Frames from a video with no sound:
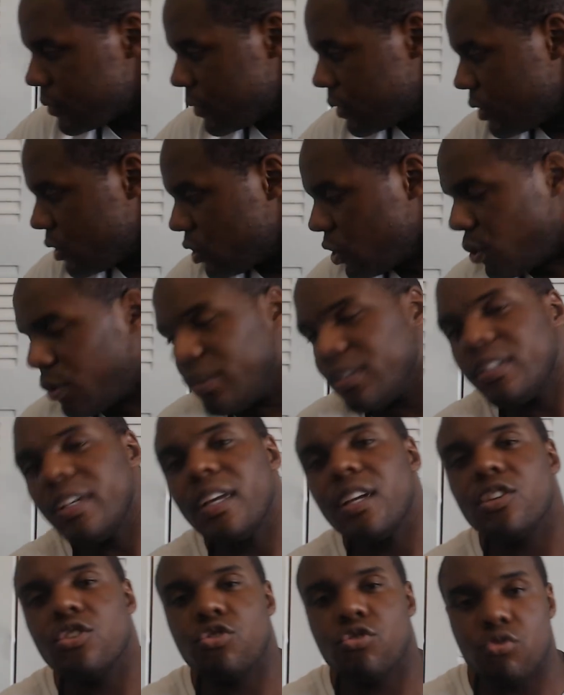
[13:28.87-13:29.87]
So it's not
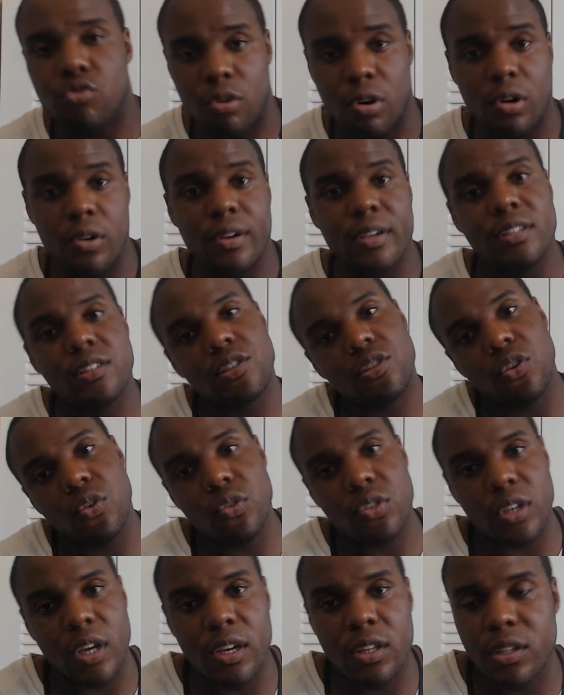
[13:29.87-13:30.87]
as strong as
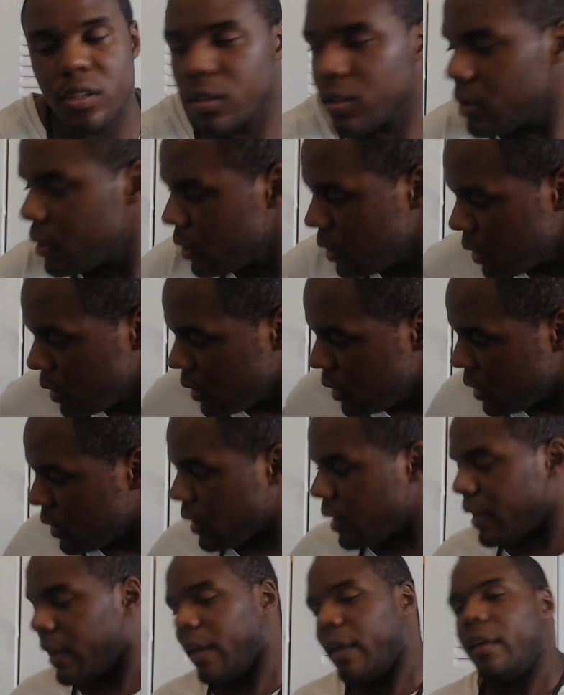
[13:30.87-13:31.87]
those other,
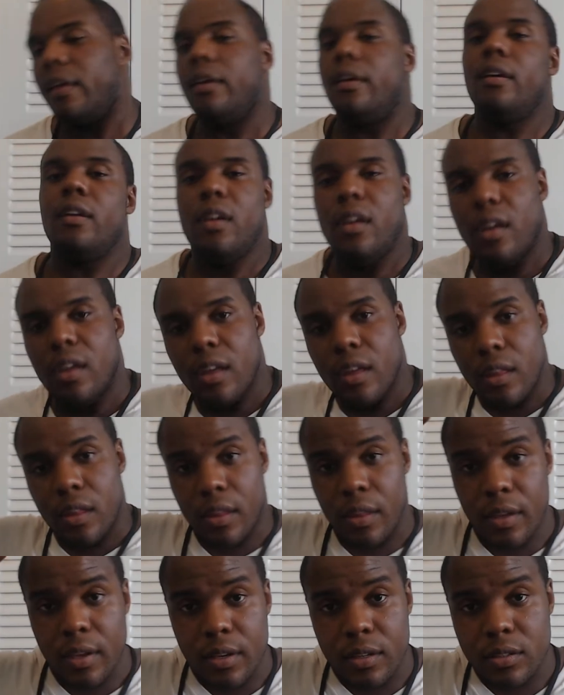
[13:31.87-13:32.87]
like
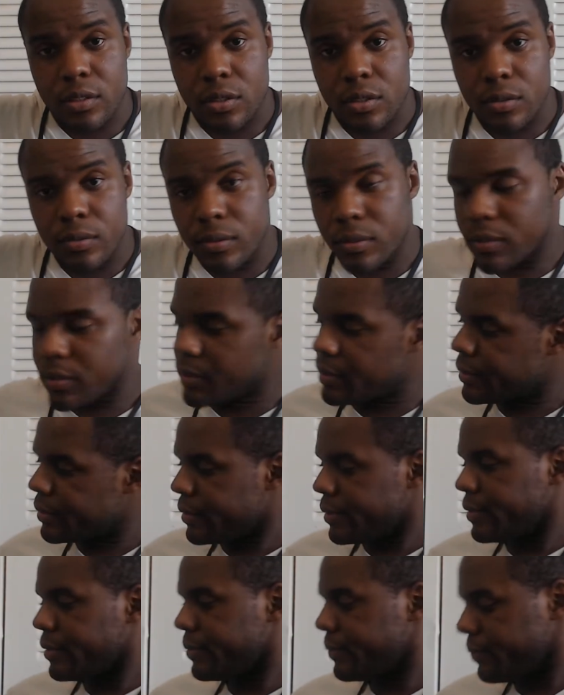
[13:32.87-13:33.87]
this
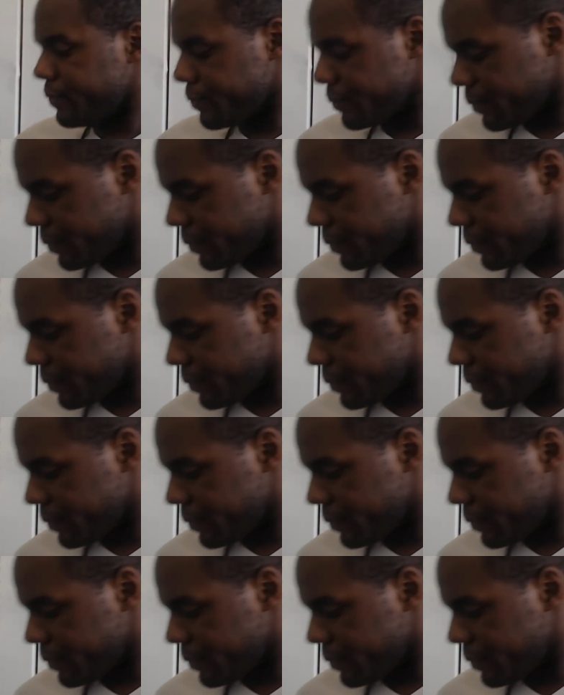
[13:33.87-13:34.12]
one